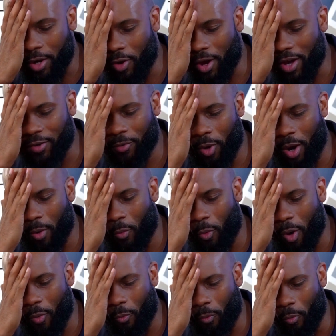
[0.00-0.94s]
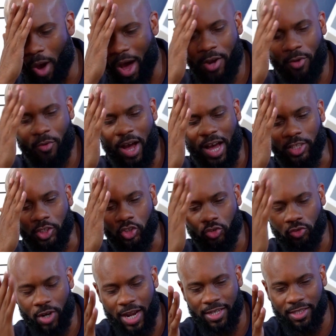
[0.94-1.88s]
do I
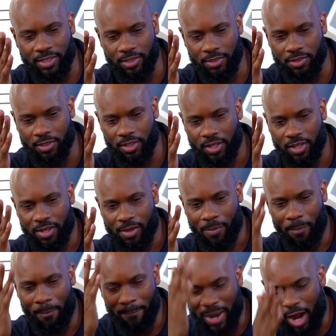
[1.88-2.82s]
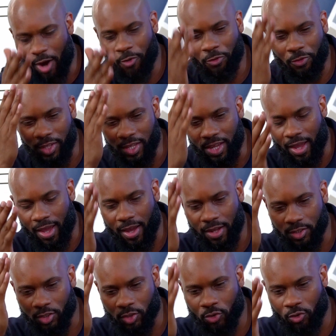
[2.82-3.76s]
attract these mouthy
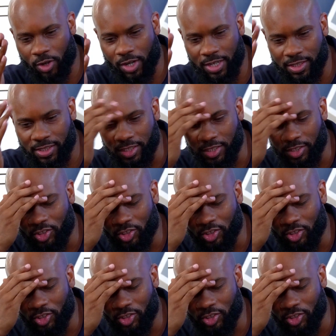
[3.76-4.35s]
ass crazy